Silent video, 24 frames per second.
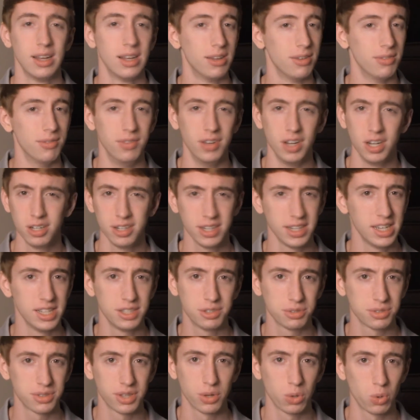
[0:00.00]
Very
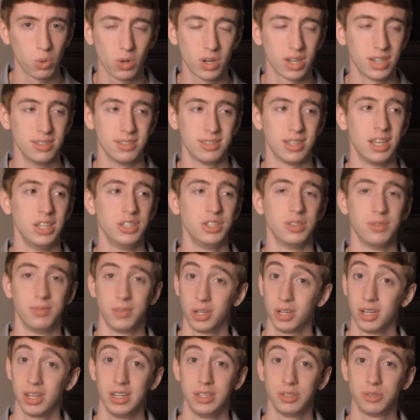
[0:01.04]
interesting organization,
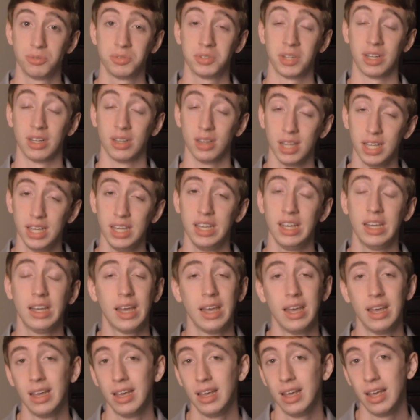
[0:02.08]
very interesting league.
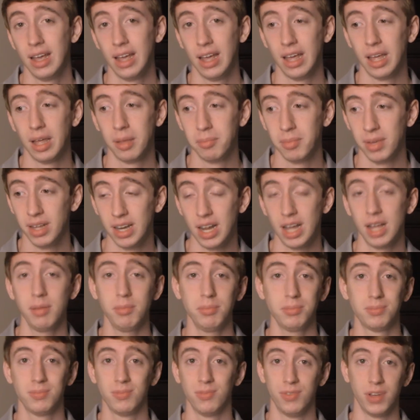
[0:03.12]
And
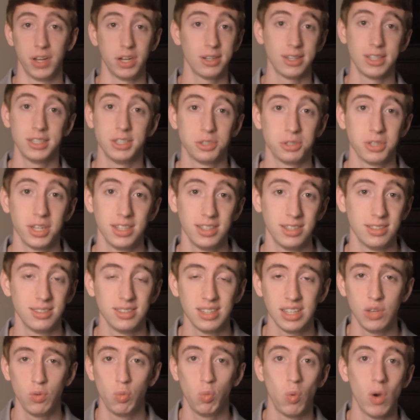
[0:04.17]
I'm very intrigued to
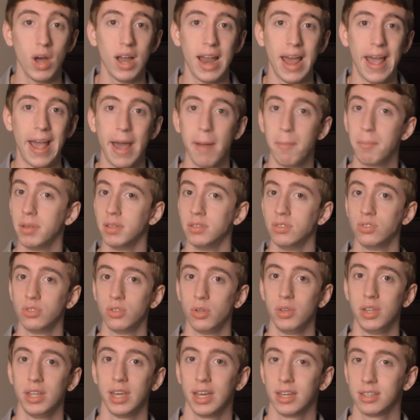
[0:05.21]
see what happens
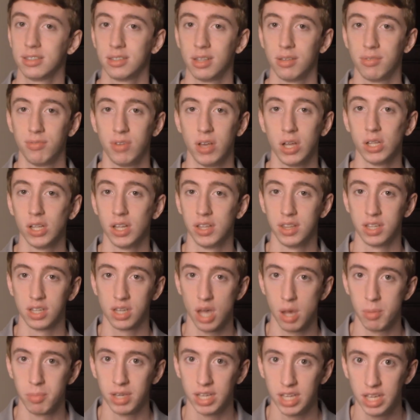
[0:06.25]
to the XFL in the
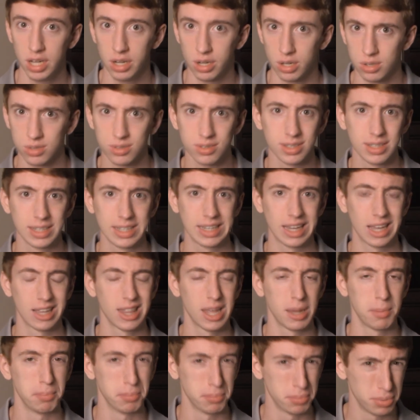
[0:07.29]
coming years. Can
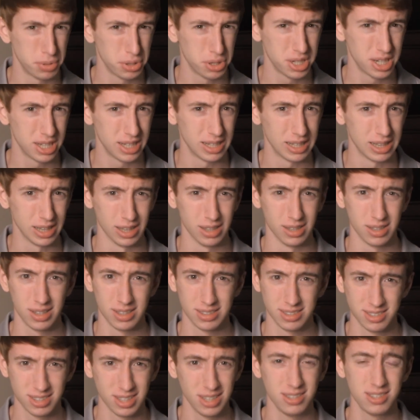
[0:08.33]
they put a
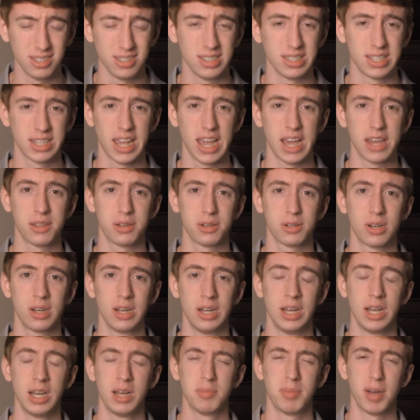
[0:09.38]
season together
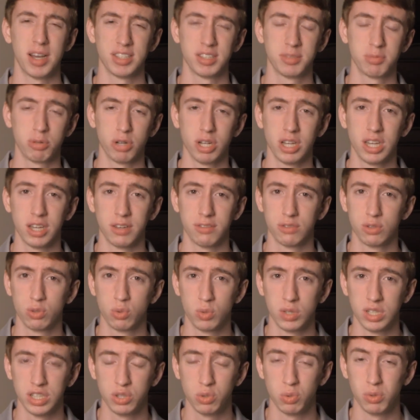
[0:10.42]
by spring of
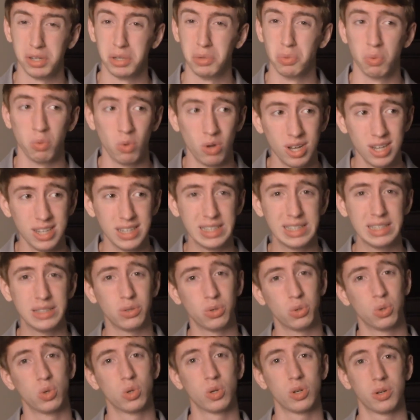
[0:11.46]
2021,
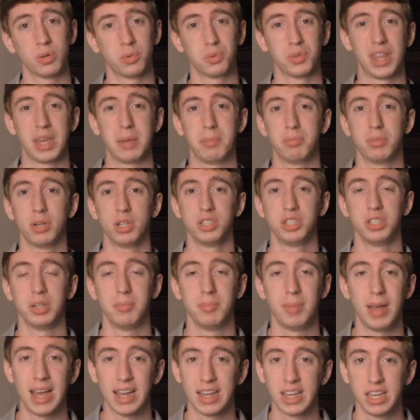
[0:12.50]
or will they push it
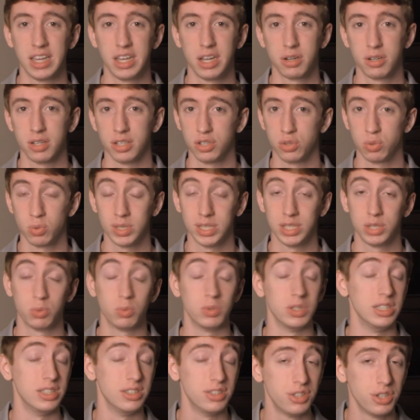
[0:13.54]
back a year to
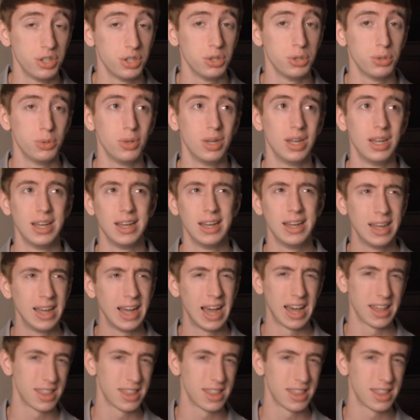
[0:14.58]
2022? I